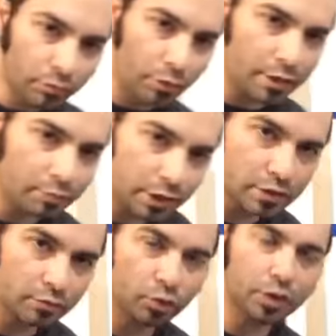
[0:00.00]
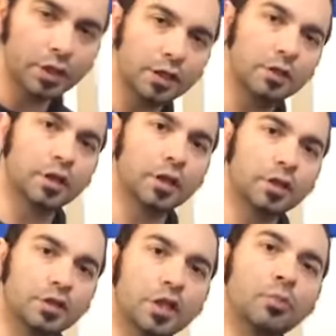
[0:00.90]
might be some really
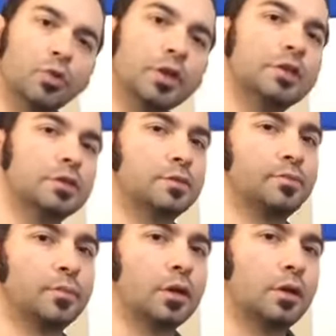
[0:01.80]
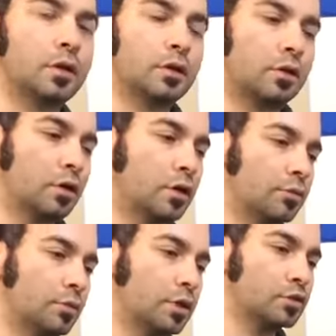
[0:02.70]
cheap ones
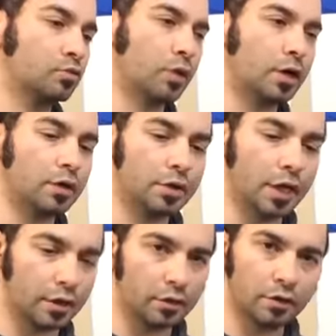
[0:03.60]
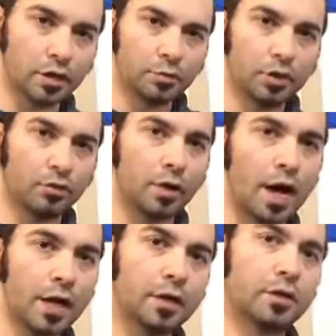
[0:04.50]
as well that come in a
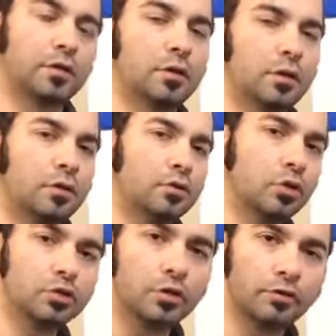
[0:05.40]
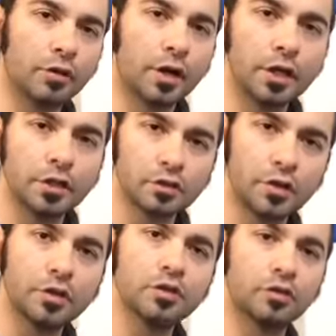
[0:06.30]
rack. Those are fine as
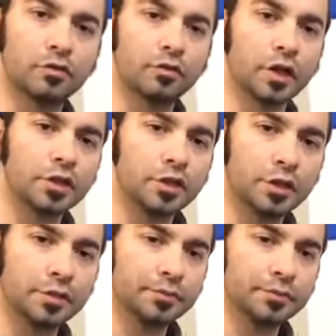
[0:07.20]
long as you're flushing.